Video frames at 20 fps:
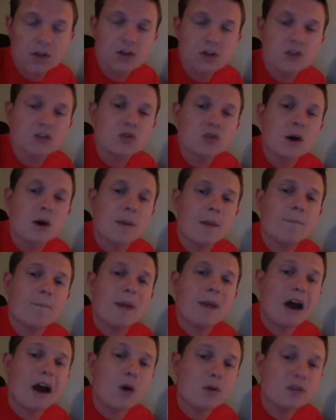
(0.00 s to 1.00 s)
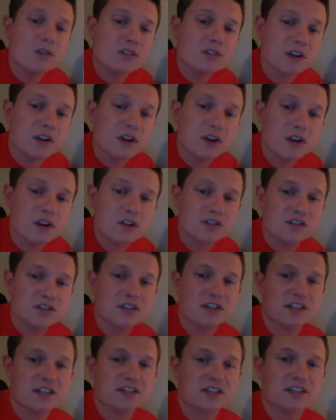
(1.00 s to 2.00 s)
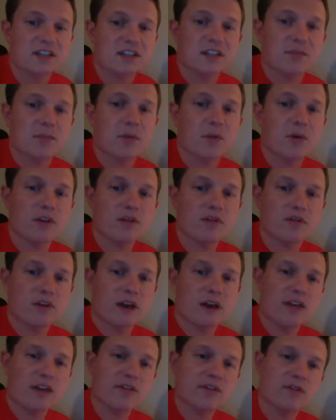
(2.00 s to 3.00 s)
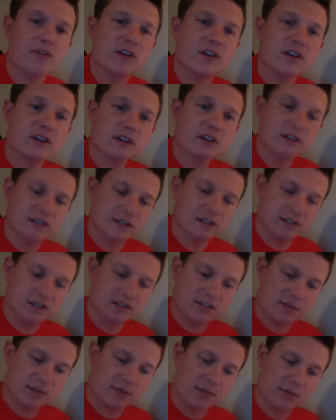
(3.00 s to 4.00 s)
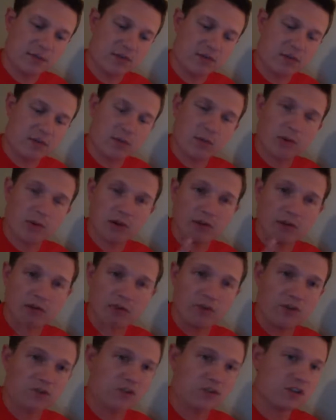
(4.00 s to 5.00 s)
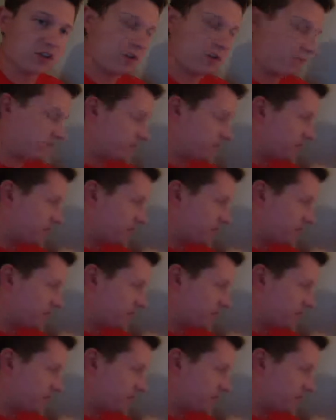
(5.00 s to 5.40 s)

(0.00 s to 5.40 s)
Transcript: So about 116.5 is step number 3, but we're not finished yet.